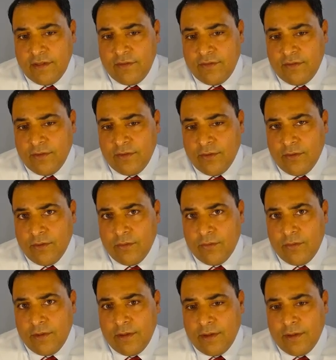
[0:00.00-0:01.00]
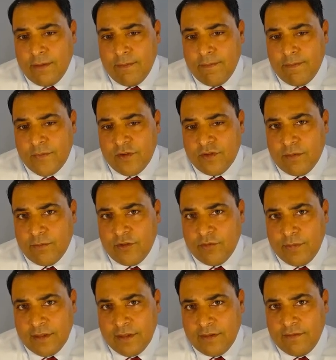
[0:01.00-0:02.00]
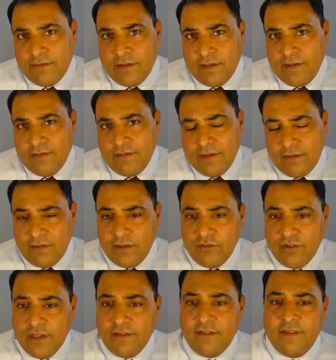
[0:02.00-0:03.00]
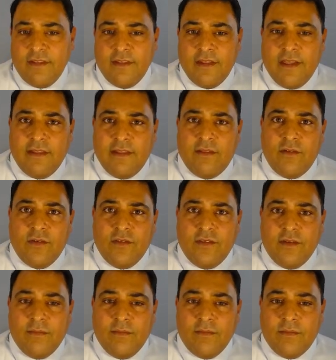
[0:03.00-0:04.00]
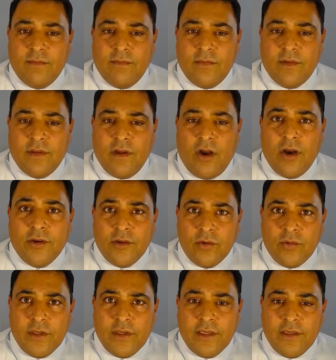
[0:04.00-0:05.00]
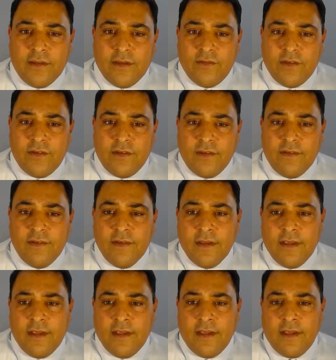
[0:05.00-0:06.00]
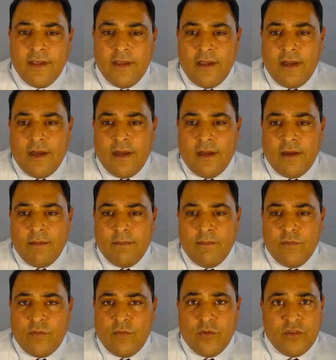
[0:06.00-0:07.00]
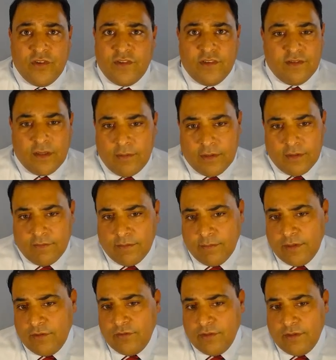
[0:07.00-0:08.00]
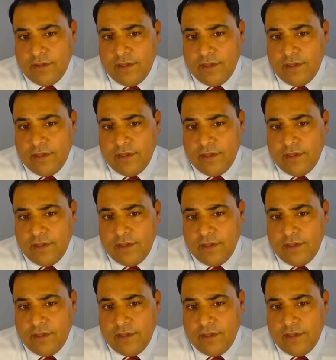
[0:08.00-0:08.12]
So there's some prospective studies that suggest that there's some ongoing differences for just systemic inflammation.